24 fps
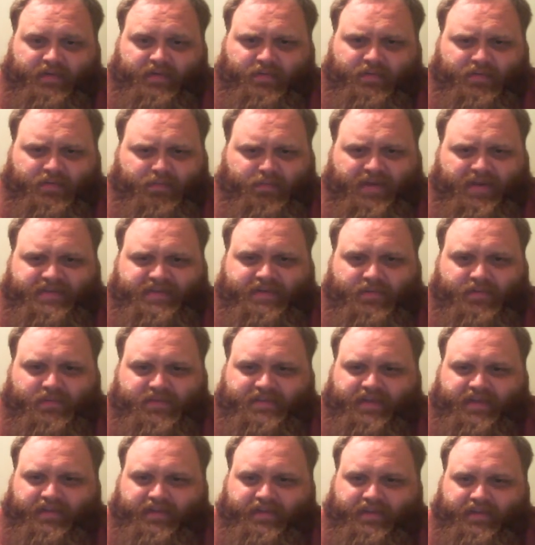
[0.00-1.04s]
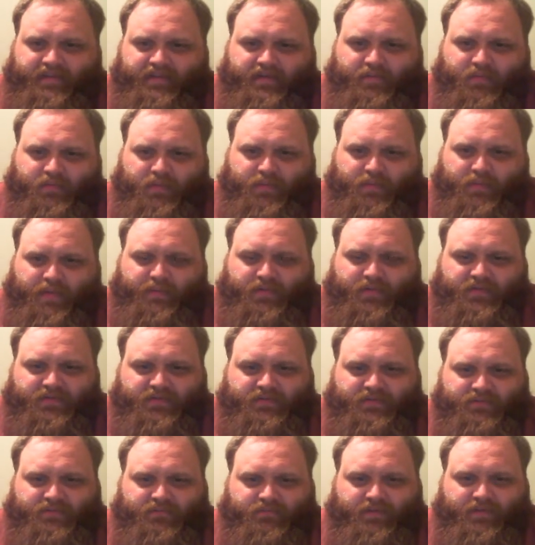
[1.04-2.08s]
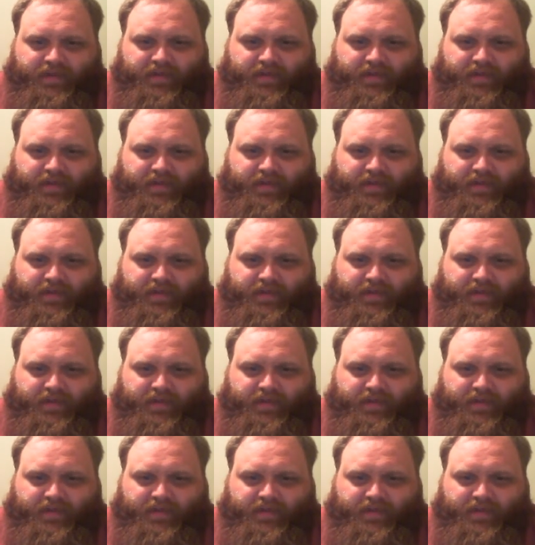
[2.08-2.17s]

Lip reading: what the president was telling the people's